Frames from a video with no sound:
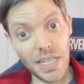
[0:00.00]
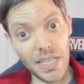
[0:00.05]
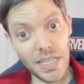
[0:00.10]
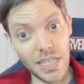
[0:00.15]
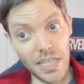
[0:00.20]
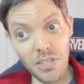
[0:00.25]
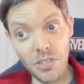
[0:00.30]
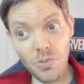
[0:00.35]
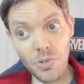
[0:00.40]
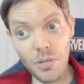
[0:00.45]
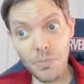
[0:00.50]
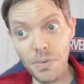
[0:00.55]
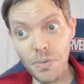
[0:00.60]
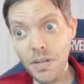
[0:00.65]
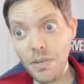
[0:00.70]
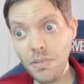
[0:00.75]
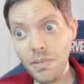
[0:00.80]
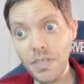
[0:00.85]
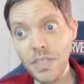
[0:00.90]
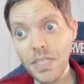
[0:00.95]
this would have
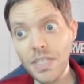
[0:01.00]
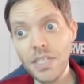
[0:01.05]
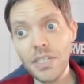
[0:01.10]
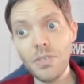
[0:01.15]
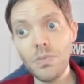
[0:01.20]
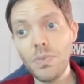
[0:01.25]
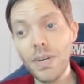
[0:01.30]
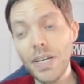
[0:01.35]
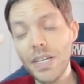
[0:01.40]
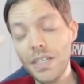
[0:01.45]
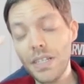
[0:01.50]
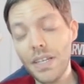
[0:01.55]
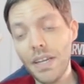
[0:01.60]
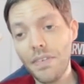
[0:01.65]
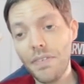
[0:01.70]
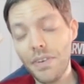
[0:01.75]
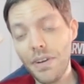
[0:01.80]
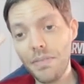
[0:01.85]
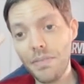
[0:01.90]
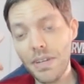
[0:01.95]
been a really good way to
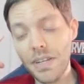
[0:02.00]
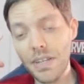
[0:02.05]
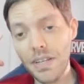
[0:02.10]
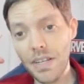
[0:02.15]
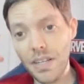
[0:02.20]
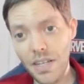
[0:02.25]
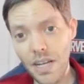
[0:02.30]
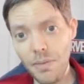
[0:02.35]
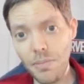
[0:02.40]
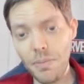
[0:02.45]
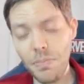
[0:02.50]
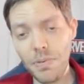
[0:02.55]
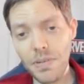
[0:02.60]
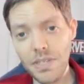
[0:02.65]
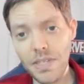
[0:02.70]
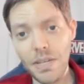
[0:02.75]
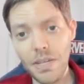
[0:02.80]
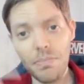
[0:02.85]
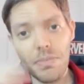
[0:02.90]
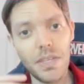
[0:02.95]
like for him to come up
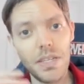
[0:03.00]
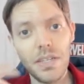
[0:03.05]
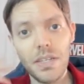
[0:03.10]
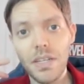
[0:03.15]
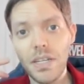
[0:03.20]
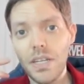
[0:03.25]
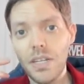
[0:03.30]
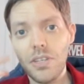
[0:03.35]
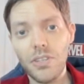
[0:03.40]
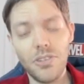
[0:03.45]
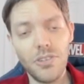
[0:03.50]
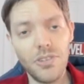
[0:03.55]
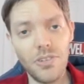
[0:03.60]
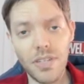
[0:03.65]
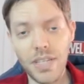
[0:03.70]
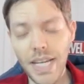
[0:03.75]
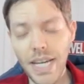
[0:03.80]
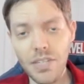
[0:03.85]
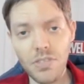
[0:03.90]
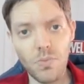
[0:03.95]
with something,
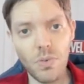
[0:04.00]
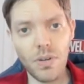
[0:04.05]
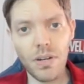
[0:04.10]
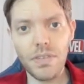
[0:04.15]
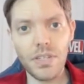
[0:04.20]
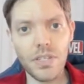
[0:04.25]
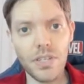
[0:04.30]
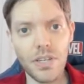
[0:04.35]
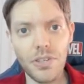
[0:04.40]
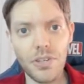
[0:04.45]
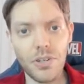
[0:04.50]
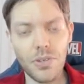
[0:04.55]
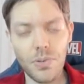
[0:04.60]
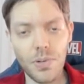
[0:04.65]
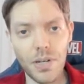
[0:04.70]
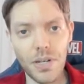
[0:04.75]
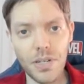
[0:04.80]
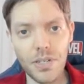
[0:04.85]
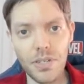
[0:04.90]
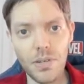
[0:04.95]
utilize one of his other
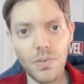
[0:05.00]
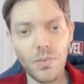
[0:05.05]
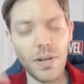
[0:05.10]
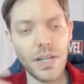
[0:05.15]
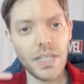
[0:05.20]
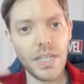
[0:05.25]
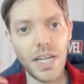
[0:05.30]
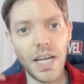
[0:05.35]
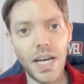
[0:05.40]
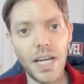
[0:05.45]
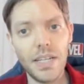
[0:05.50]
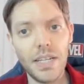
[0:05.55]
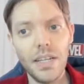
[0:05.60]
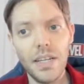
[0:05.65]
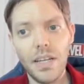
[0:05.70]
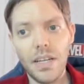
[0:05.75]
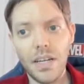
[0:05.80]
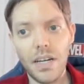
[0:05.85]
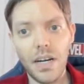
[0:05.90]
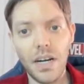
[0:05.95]
quirks or whatnot
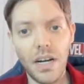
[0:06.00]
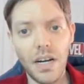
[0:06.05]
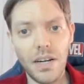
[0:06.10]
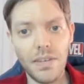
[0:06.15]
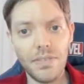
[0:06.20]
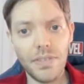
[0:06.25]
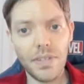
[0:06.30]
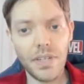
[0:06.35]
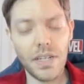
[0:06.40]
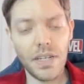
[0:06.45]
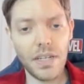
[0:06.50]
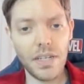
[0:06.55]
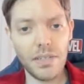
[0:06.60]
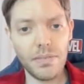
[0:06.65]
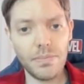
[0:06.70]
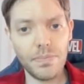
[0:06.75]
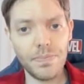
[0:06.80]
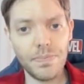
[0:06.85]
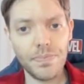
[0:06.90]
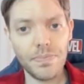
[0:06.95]
of
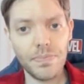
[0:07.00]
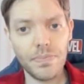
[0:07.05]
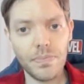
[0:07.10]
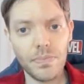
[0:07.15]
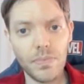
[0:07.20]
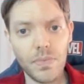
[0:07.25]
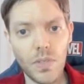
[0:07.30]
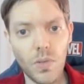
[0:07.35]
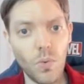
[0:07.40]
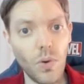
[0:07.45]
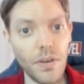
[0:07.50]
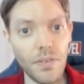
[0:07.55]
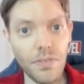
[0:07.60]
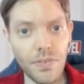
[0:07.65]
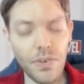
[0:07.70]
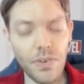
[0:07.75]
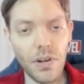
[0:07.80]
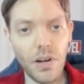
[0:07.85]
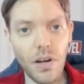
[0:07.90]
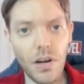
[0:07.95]
um, One
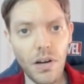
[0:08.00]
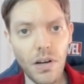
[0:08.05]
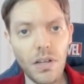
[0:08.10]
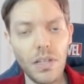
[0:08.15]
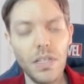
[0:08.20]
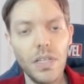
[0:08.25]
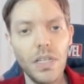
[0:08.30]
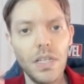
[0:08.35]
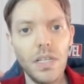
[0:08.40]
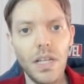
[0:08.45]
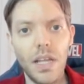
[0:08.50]
for All,